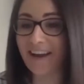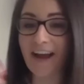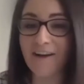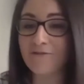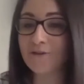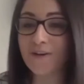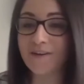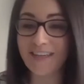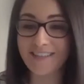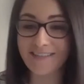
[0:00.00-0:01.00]
Everyone
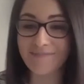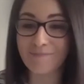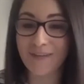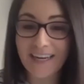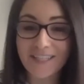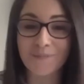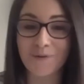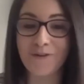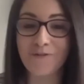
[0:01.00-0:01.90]
is desperate